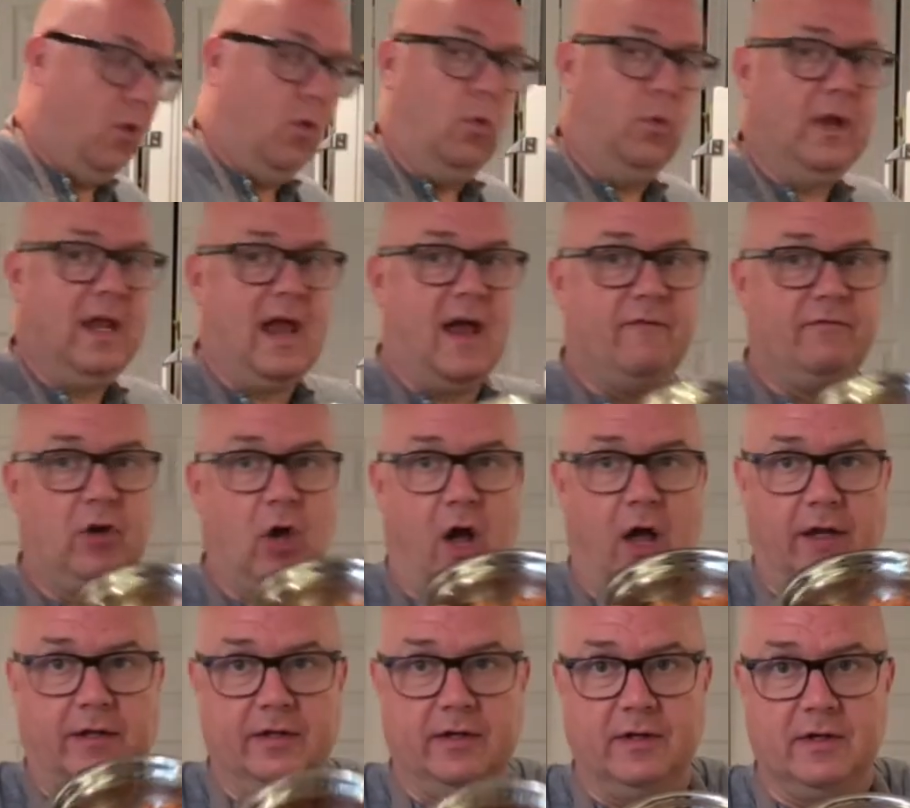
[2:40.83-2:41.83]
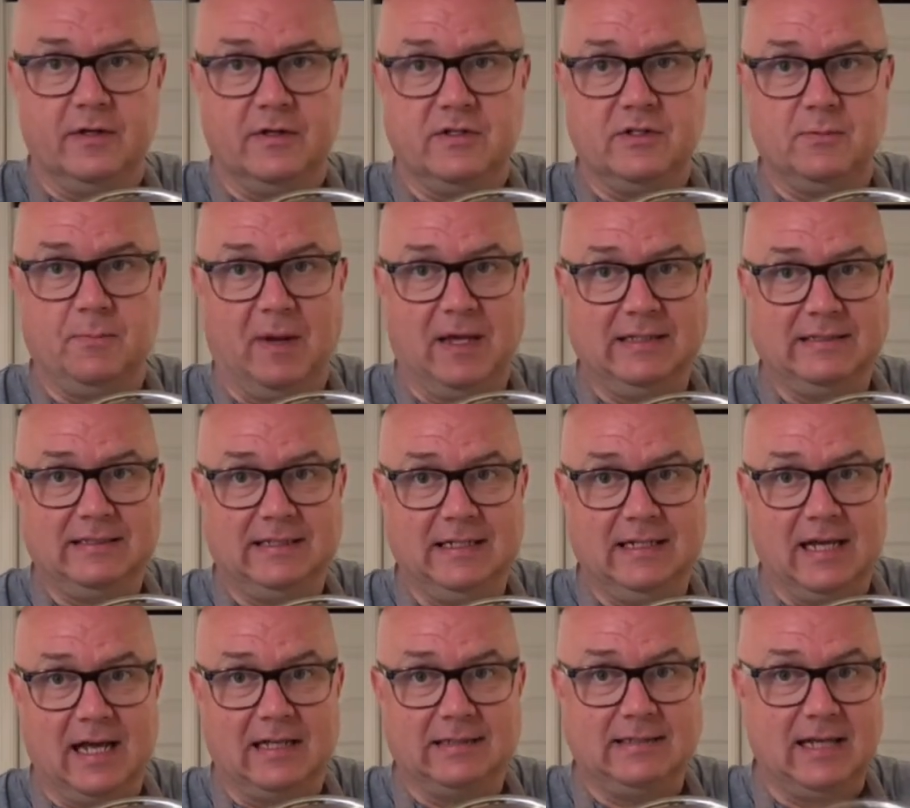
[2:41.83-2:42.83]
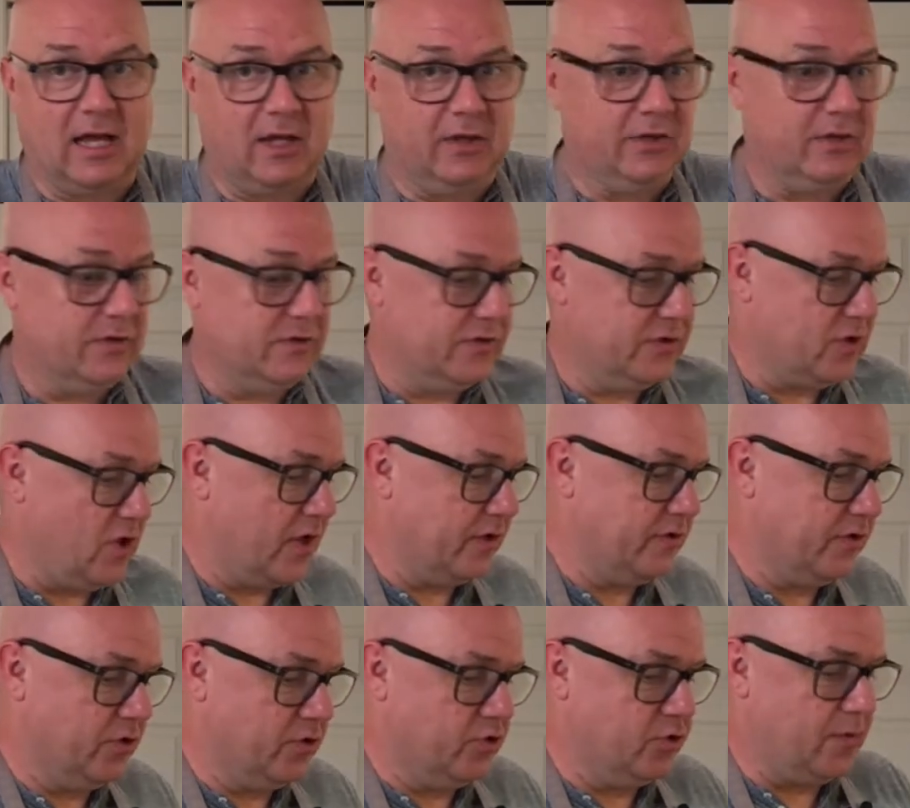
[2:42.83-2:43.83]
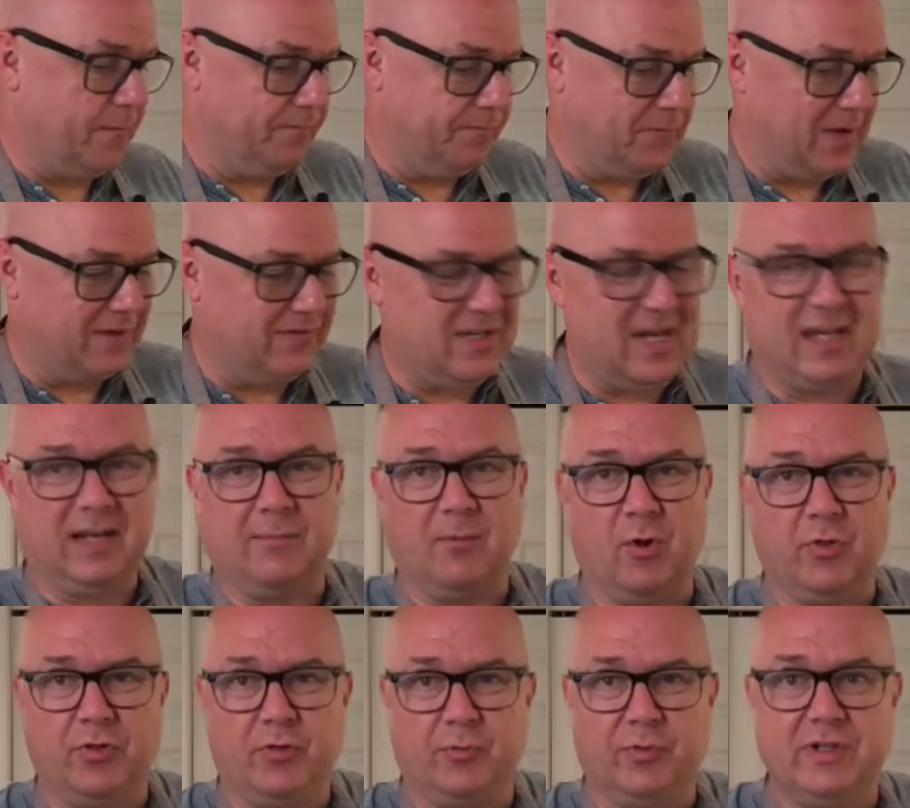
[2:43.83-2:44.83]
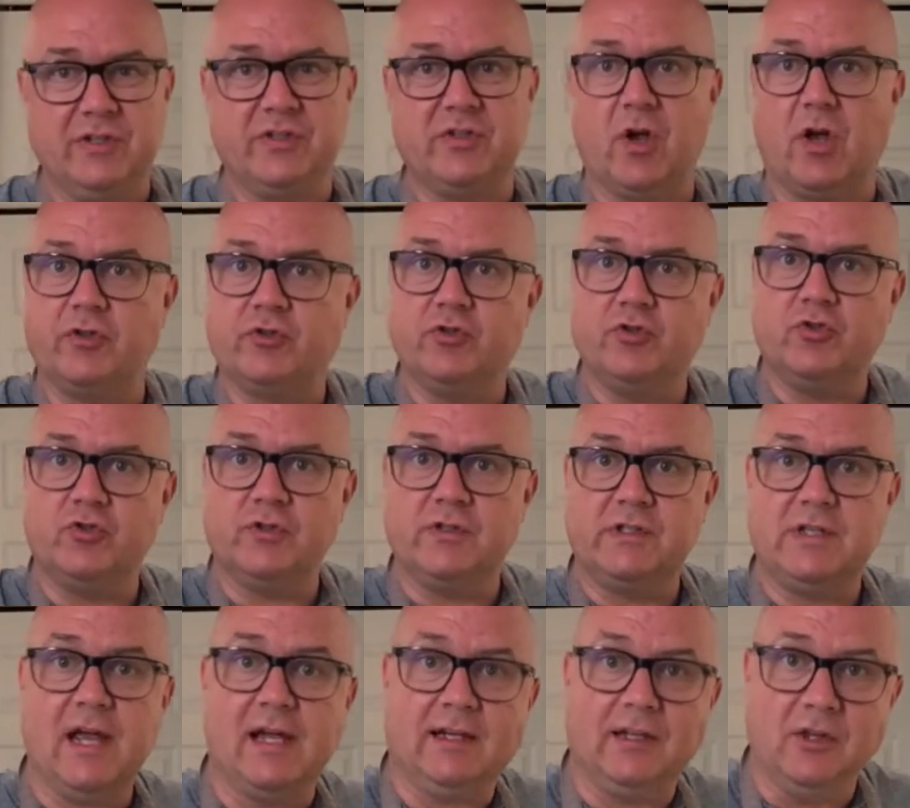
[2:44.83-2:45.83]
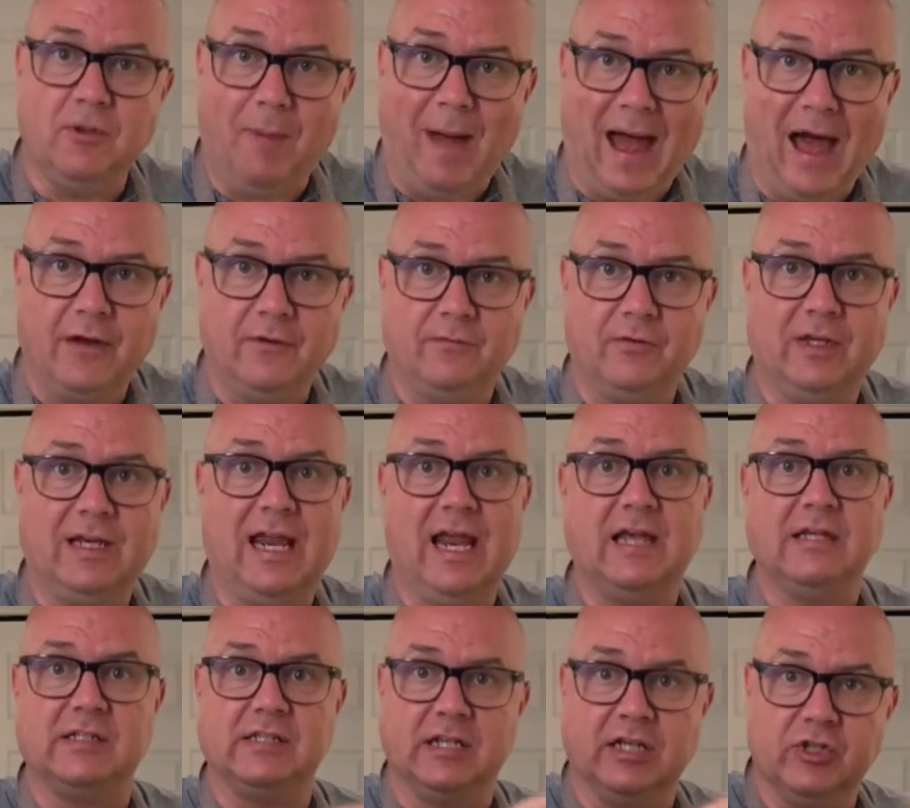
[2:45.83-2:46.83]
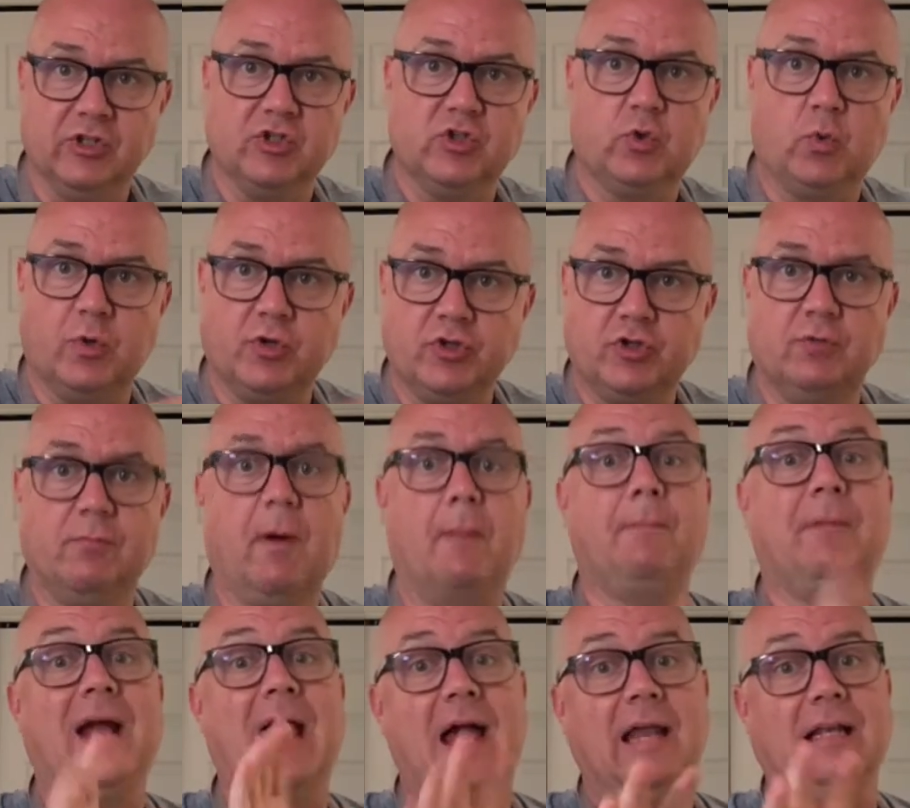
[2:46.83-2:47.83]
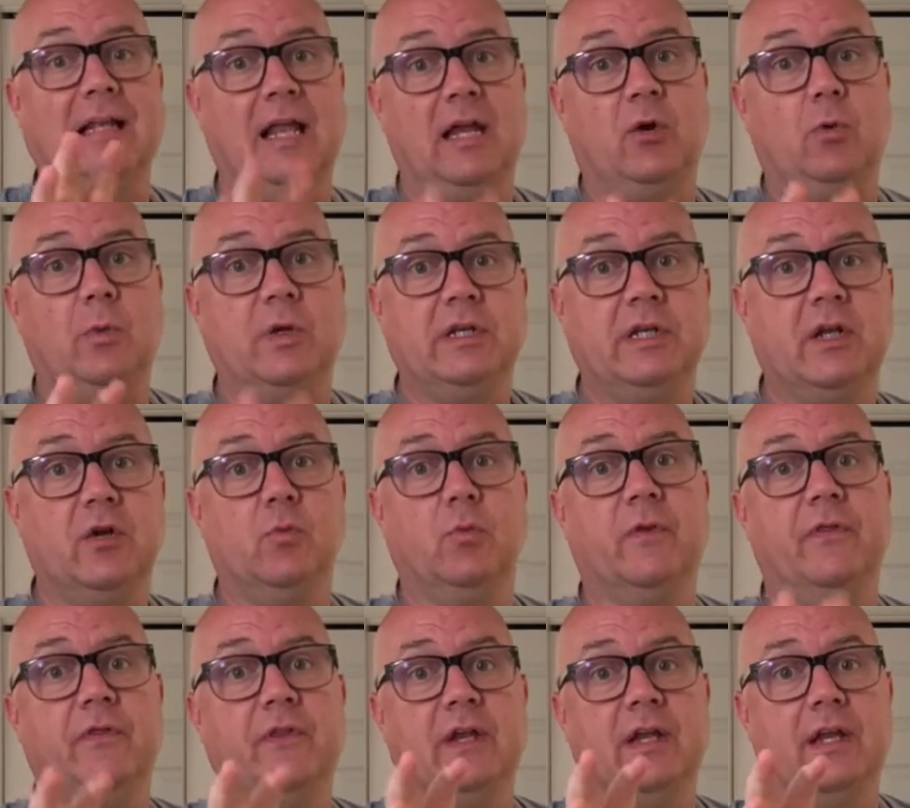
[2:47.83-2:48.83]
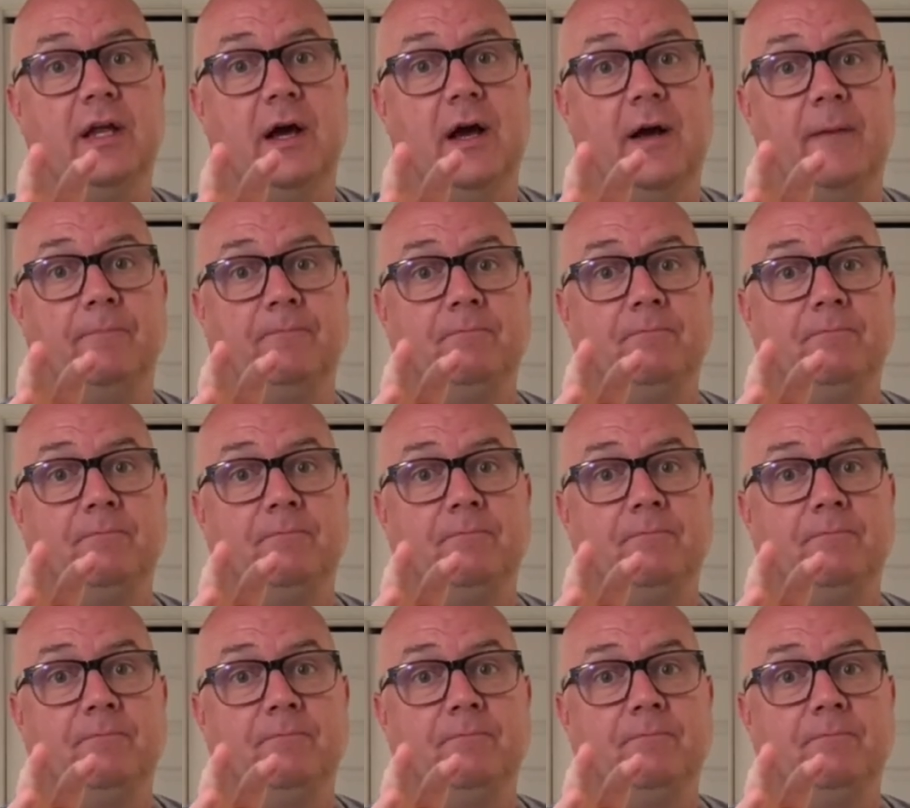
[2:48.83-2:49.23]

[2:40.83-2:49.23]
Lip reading: We have got spicy Italian sausage. I've taken about 3 sausages, taken them out of the casing and squished them up kind of like we did with the